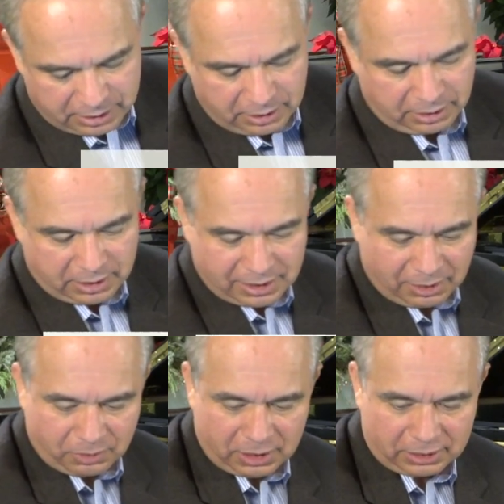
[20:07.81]
You're going to say,
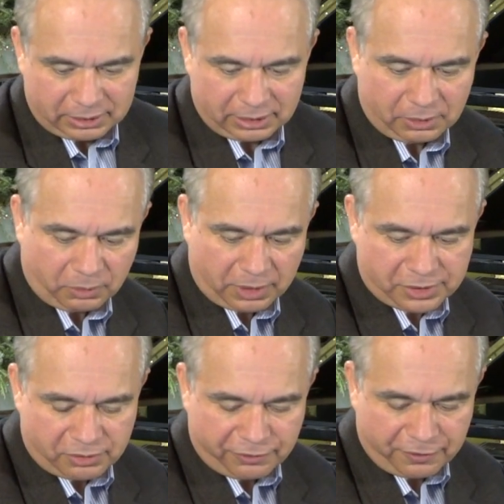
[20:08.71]
well, where's
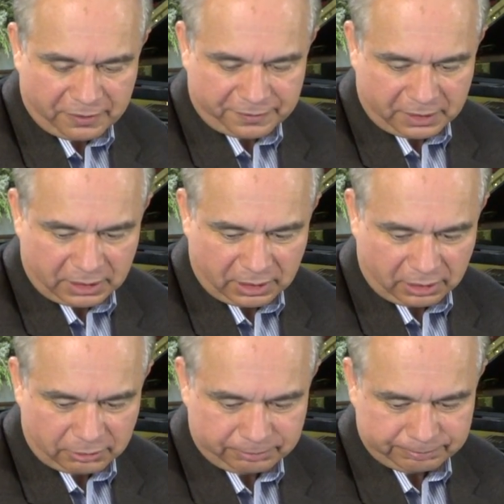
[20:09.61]
your fifth in
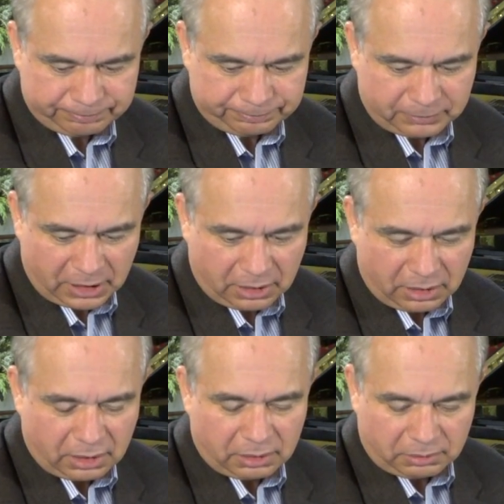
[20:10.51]
here?
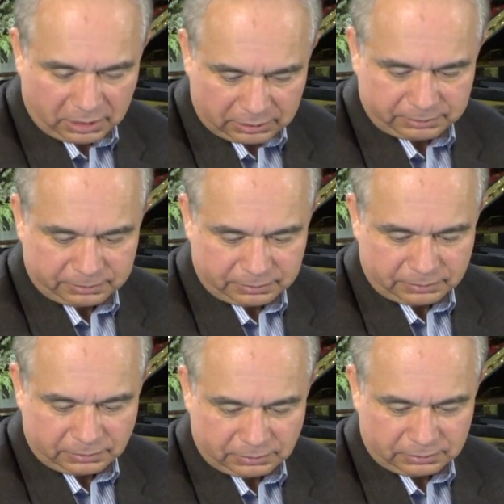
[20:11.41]
Well,
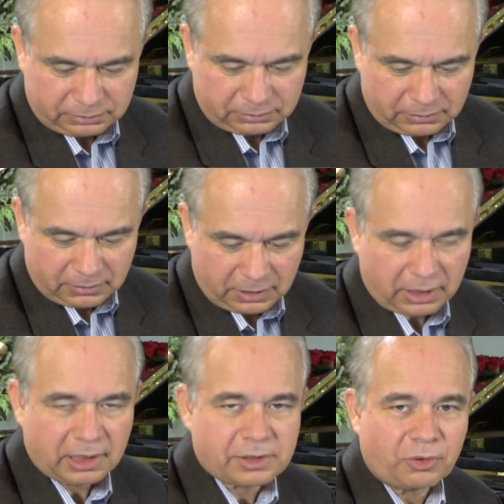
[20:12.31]
there
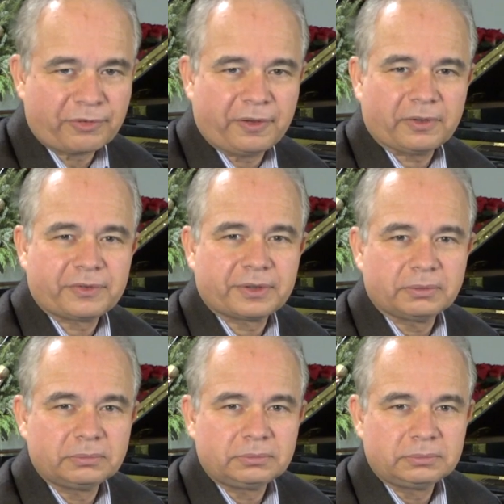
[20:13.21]
is no fifth.
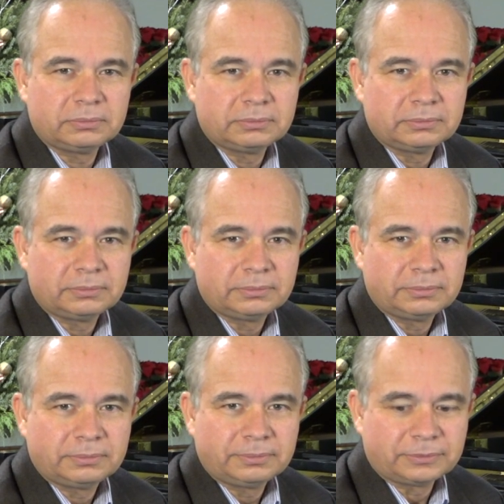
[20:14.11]

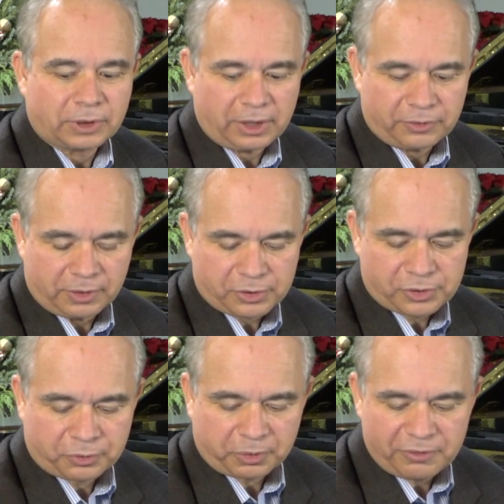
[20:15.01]
Okay, there's
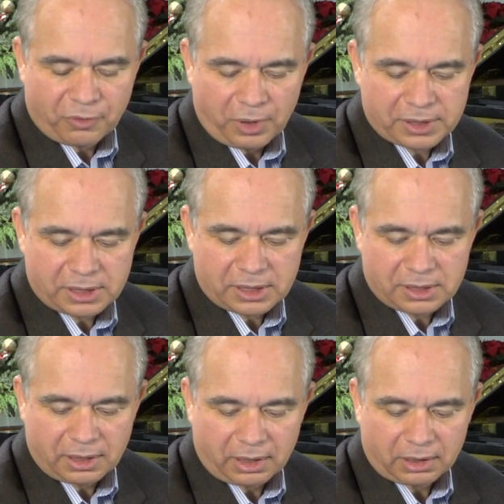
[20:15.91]
three voices
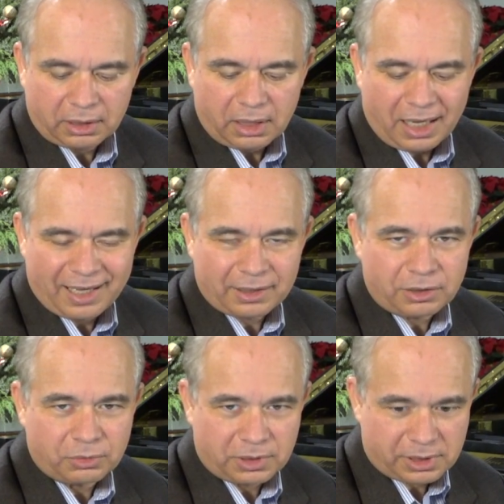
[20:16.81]
there at a
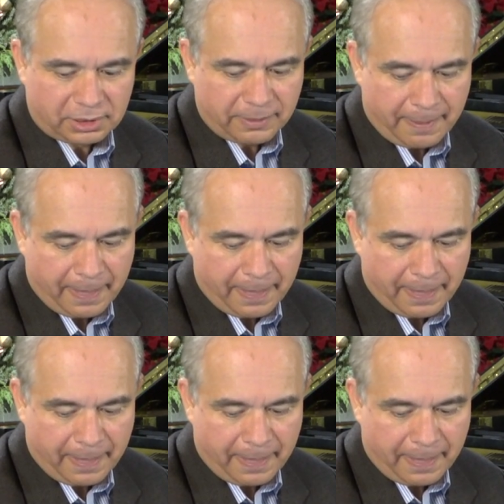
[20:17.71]
unison.